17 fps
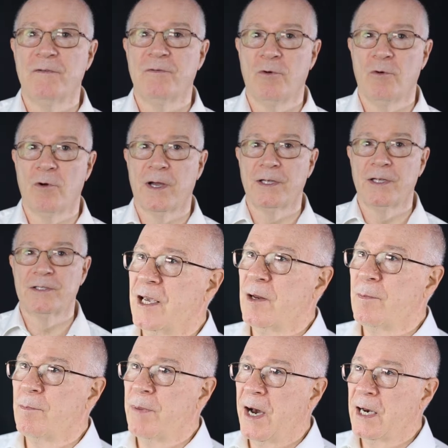voids
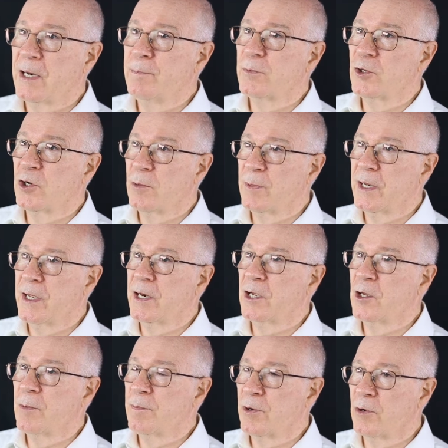in
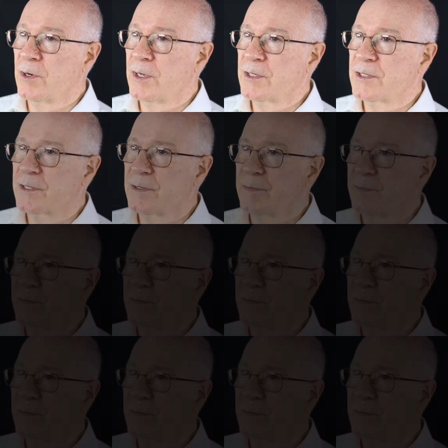bottom-terminated components.